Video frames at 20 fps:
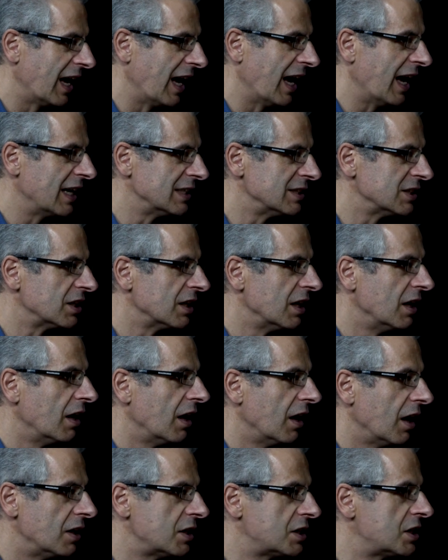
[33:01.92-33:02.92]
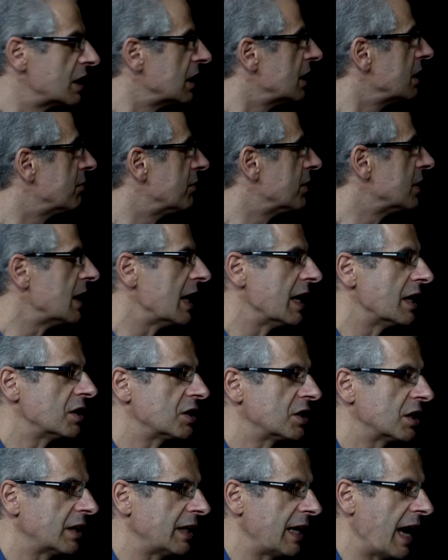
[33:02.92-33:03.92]
and delivered
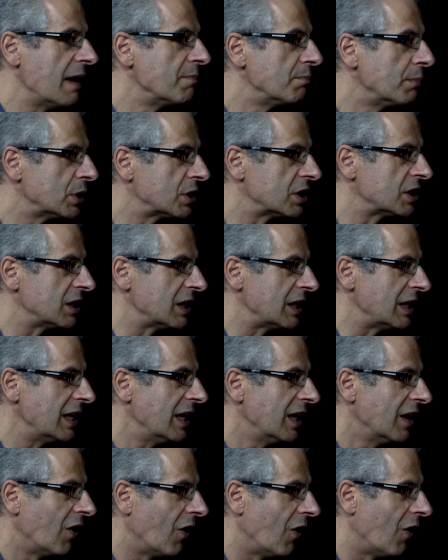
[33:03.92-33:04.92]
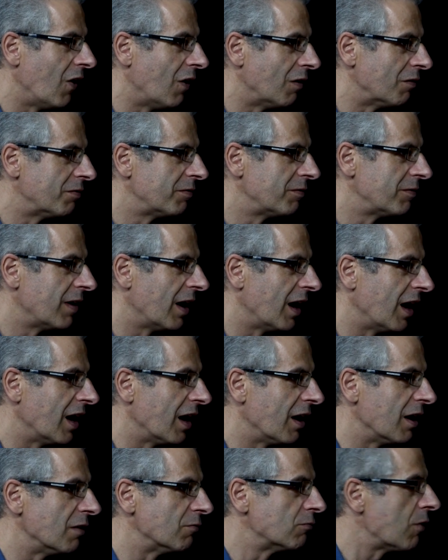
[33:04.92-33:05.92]
it to the embassy of
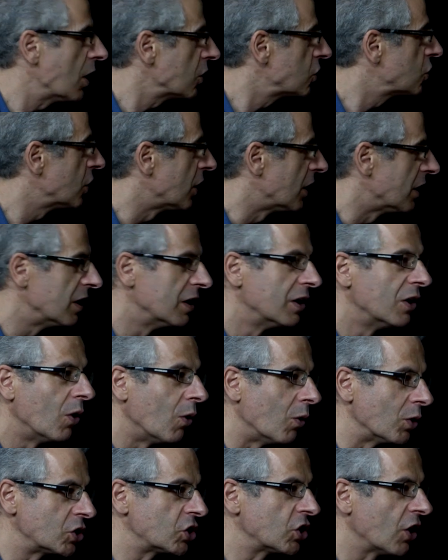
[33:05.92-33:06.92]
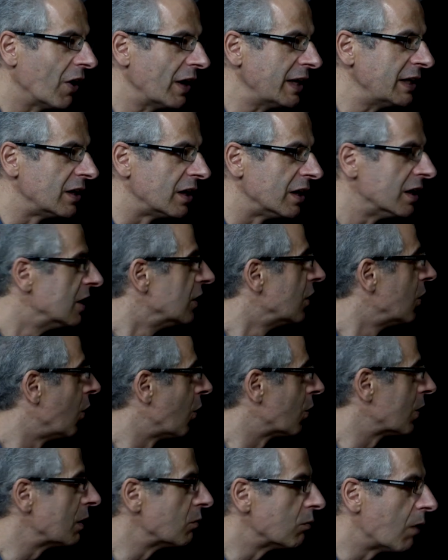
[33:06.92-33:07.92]
Russia or China
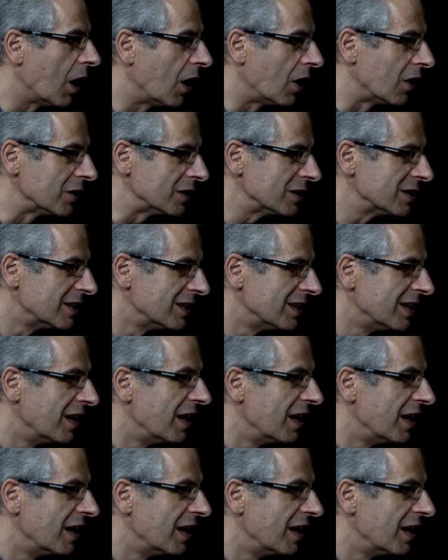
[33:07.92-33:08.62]
or Iran,